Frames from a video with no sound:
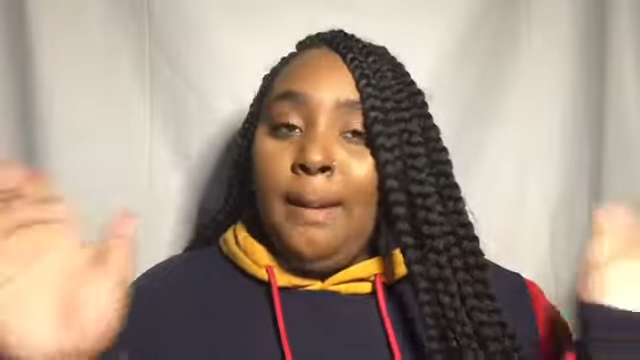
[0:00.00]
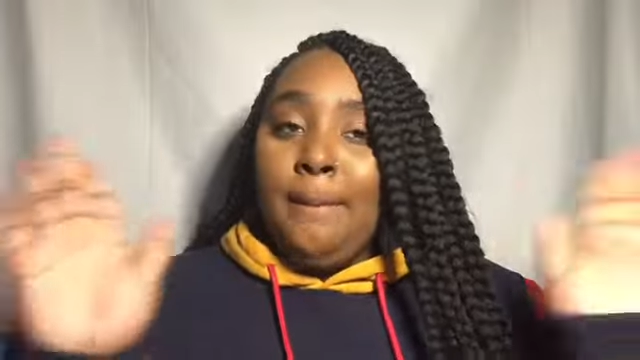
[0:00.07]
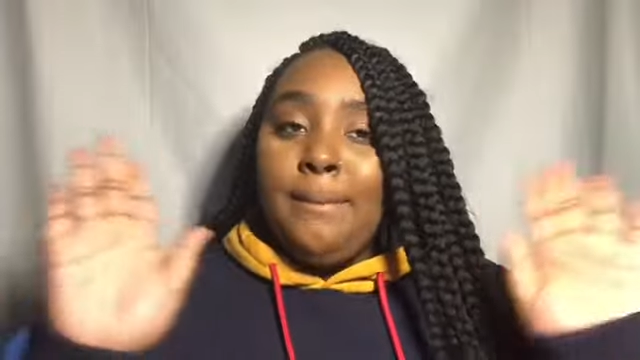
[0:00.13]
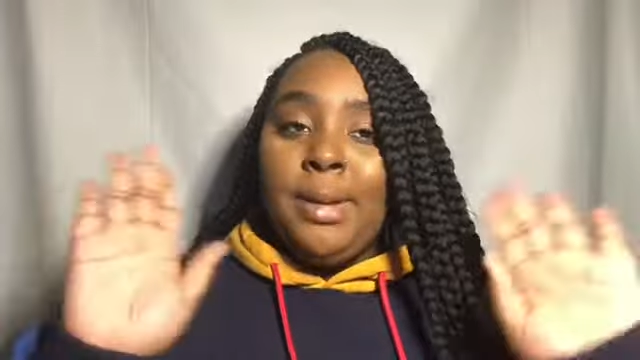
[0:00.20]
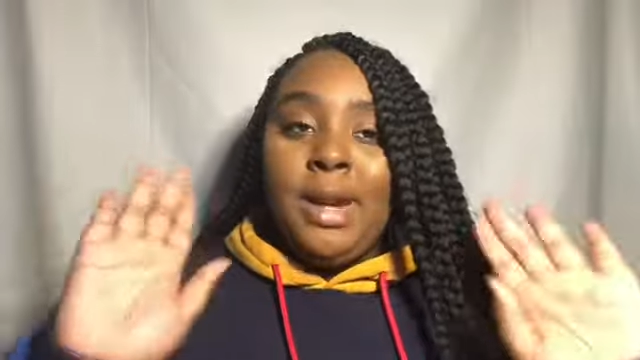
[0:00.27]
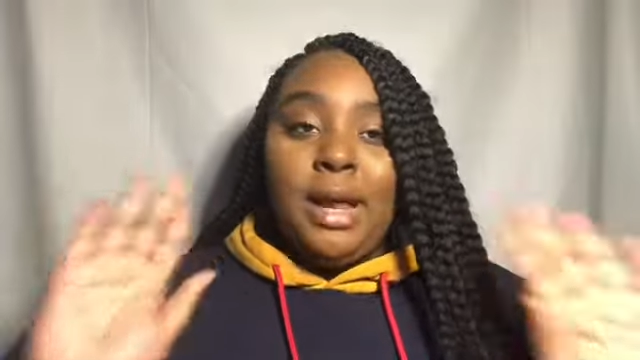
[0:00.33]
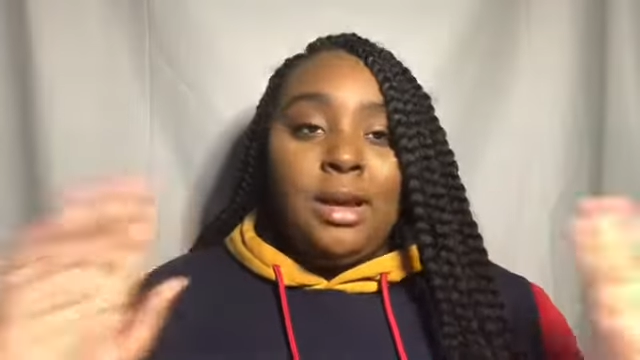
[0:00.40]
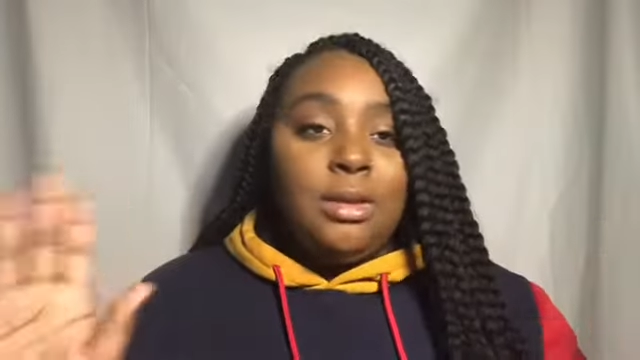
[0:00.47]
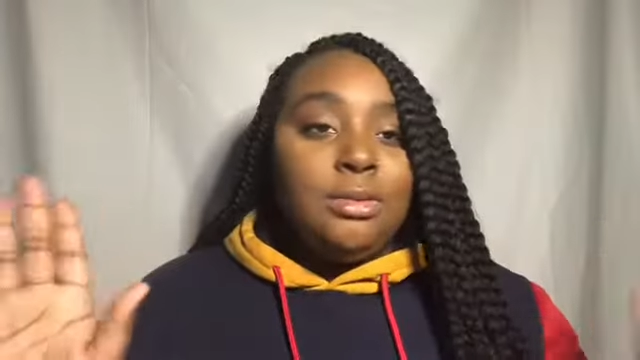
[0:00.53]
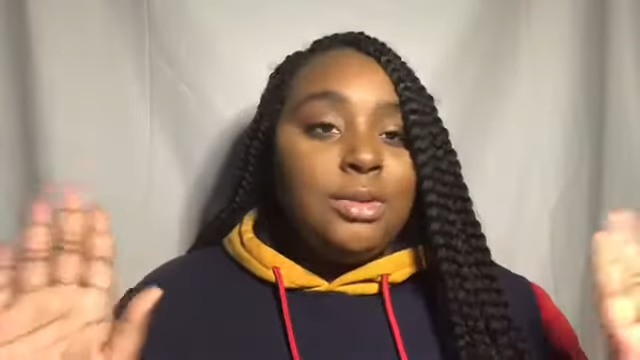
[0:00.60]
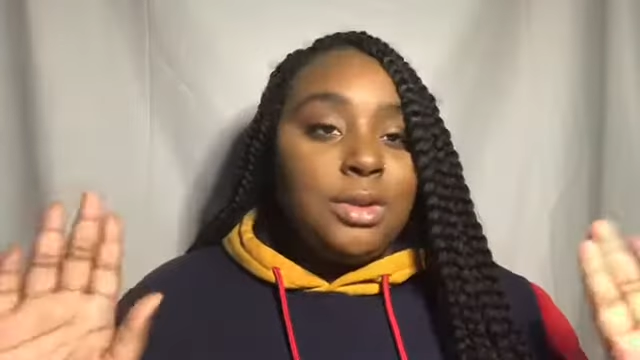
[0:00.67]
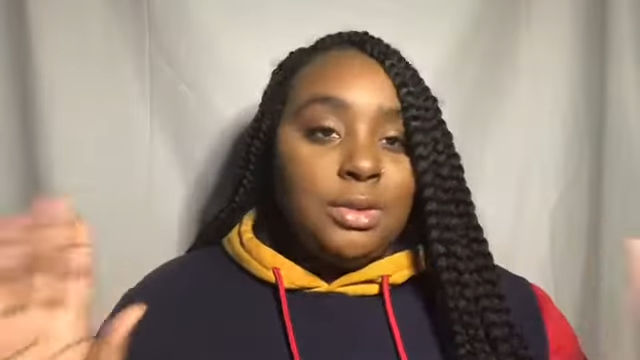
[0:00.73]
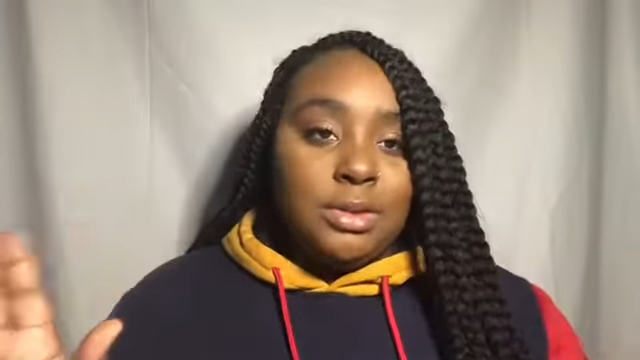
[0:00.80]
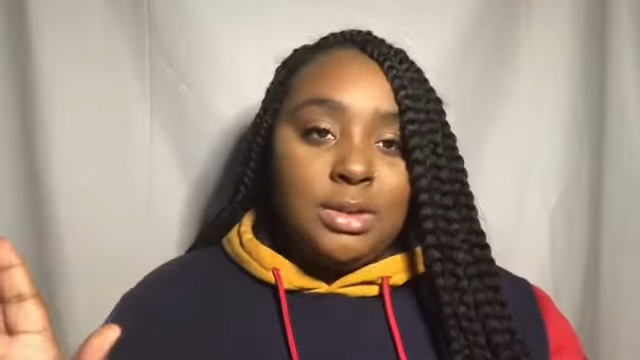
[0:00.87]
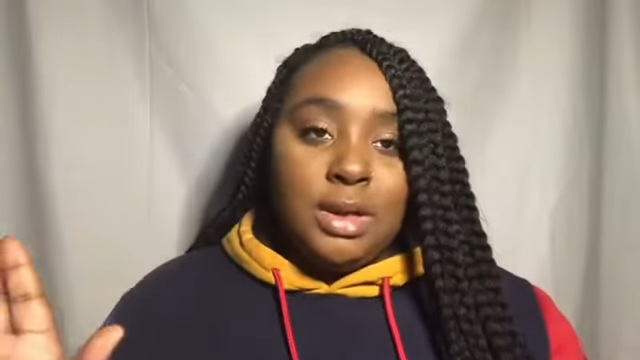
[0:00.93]
but I don't
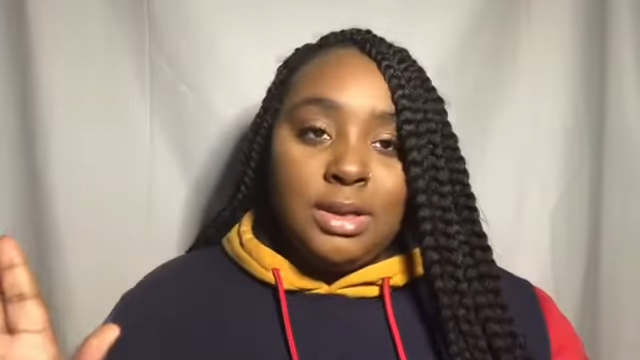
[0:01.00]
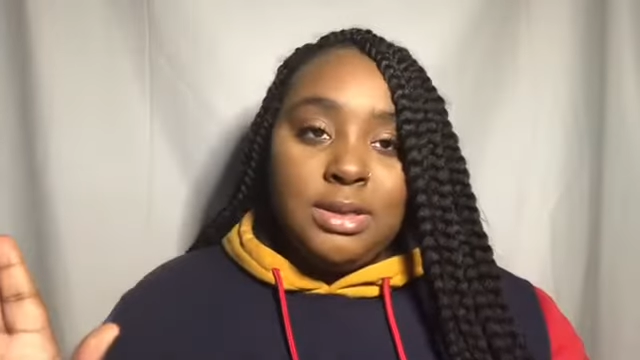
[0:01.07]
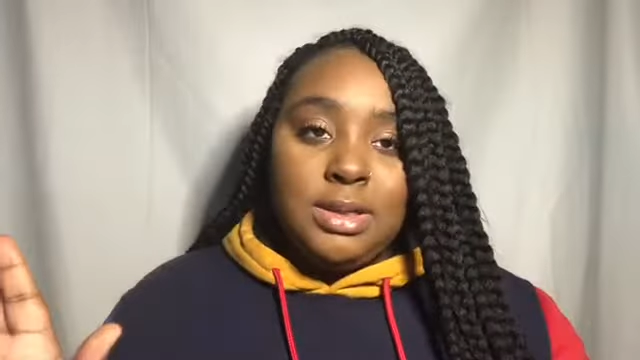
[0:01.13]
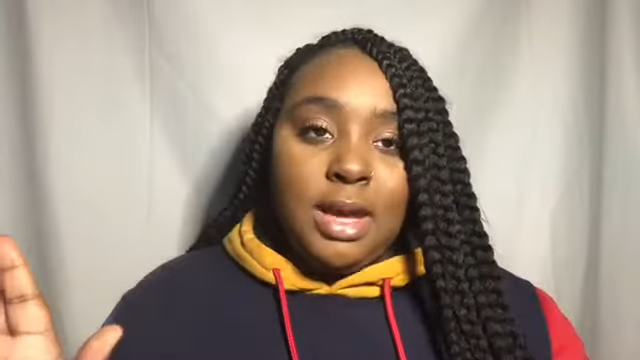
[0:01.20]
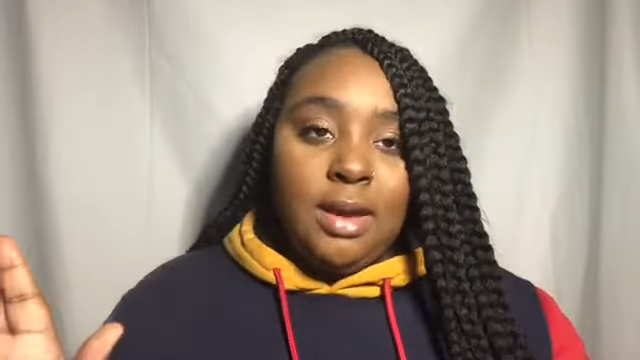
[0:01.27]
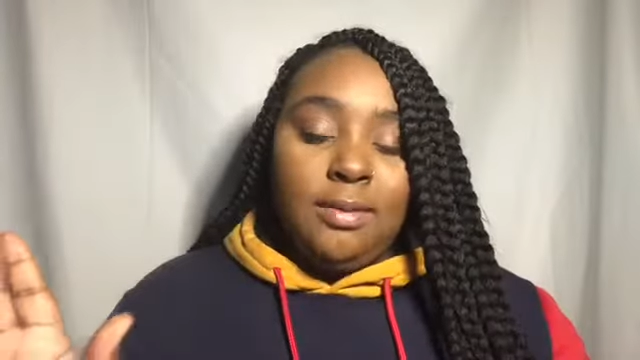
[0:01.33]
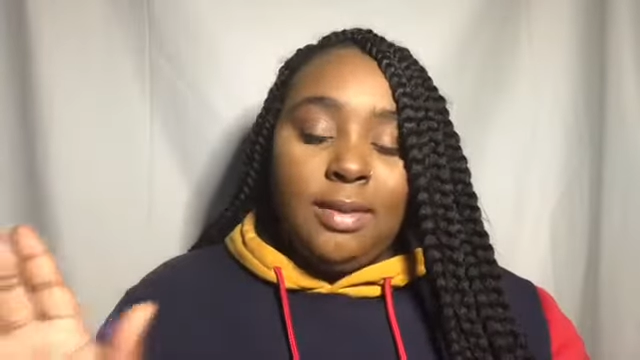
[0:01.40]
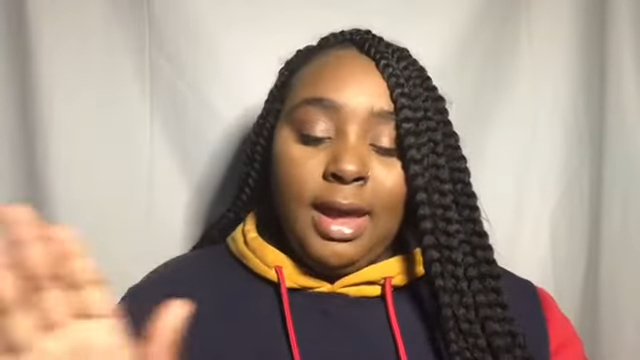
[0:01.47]
do certain stuff.